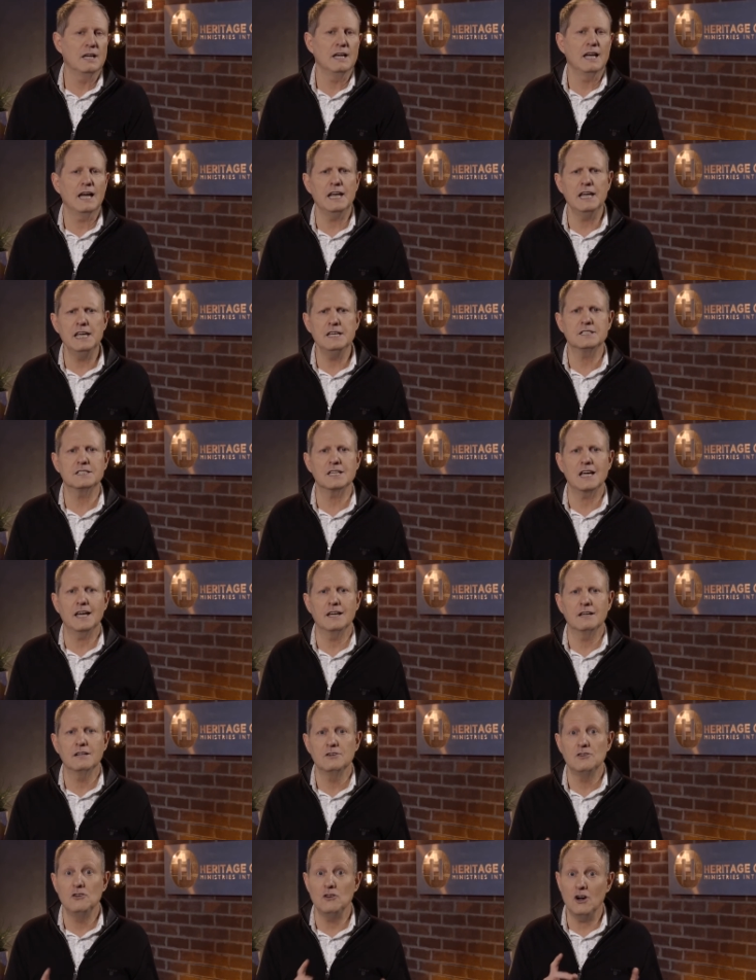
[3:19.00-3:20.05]
And he's saying,
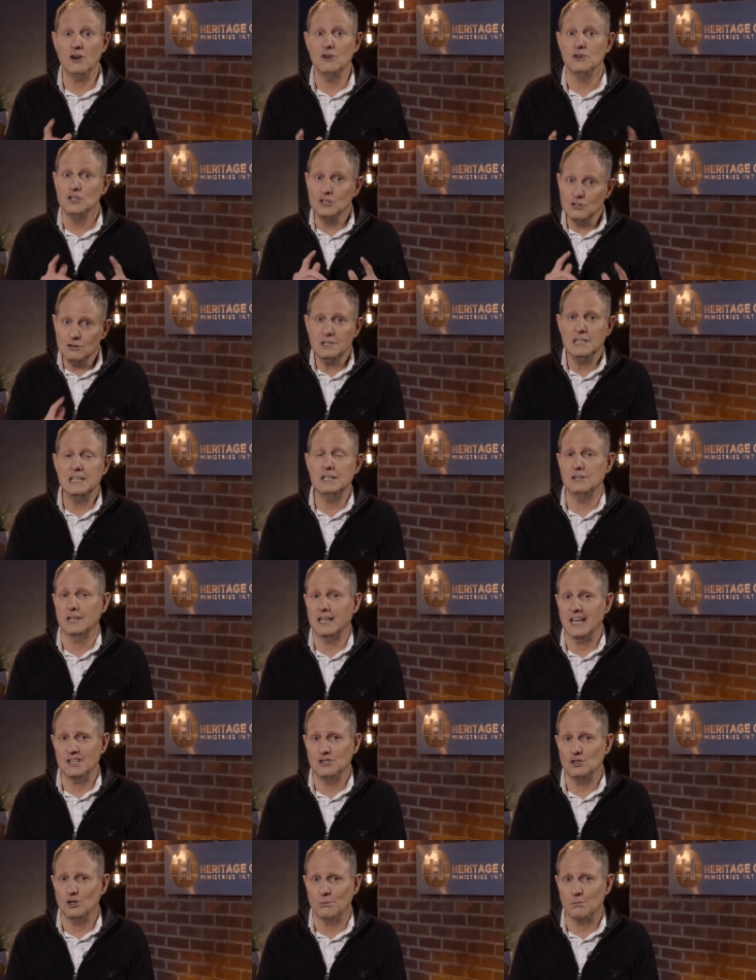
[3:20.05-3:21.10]
No, you need to
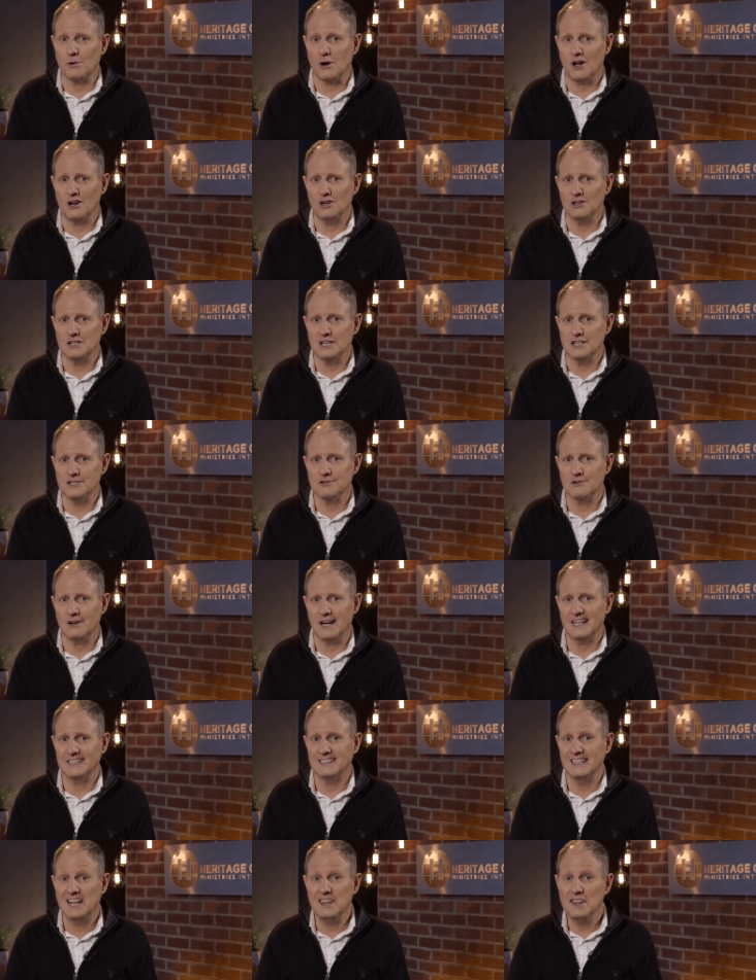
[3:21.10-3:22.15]
get your priorities right.